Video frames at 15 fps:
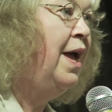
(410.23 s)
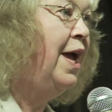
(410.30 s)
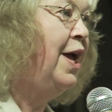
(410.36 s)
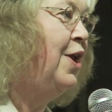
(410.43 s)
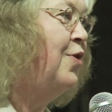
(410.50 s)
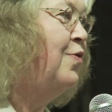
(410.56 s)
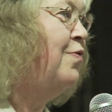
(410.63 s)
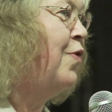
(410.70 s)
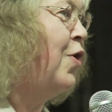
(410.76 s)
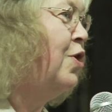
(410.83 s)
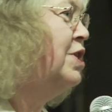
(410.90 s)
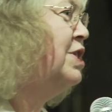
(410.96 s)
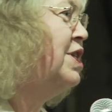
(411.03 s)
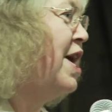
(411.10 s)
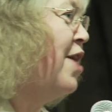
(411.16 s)
in a
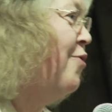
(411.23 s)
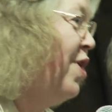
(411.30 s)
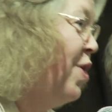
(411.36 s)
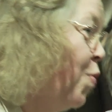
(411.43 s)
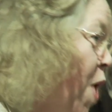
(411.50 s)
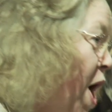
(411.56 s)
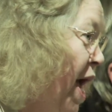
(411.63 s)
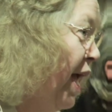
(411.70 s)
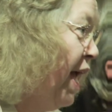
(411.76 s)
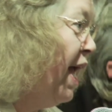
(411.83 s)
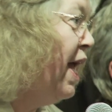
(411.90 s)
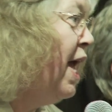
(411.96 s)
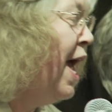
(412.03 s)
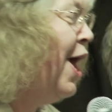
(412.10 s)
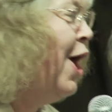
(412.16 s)
voluntary
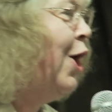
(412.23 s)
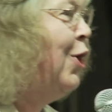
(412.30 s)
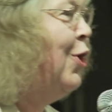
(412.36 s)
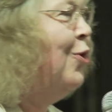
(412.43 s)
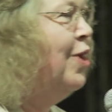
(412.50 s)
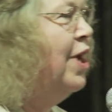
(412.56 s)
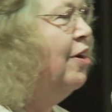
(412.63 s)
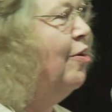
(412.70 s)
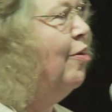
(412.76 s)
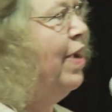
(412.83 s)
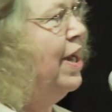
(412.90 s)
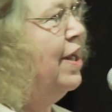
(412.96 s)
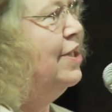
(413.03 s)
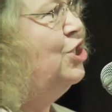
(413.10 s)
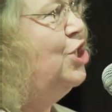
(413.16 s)
way, you know, in a